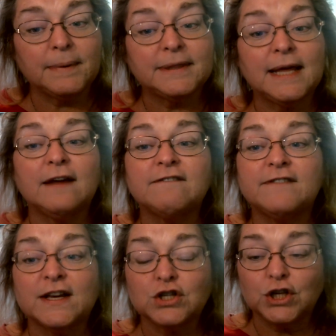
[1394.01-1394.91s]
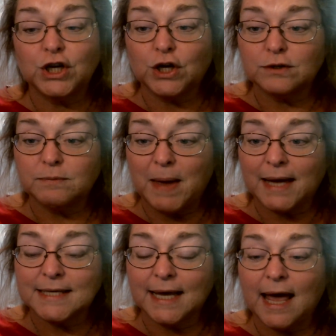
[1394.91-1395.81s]
but then eventually it goes
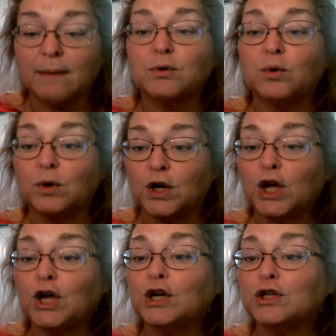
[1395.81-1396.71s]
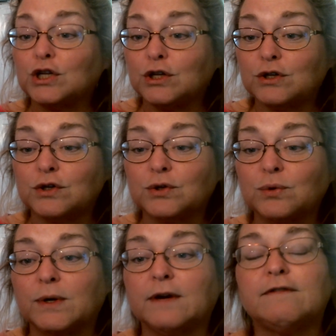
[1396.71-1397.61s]
back to Capricorn to
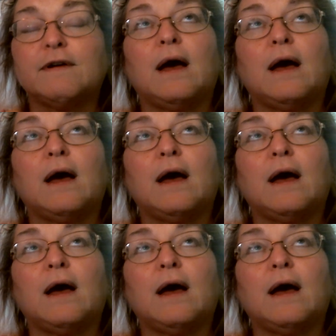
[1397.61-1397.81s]
sort of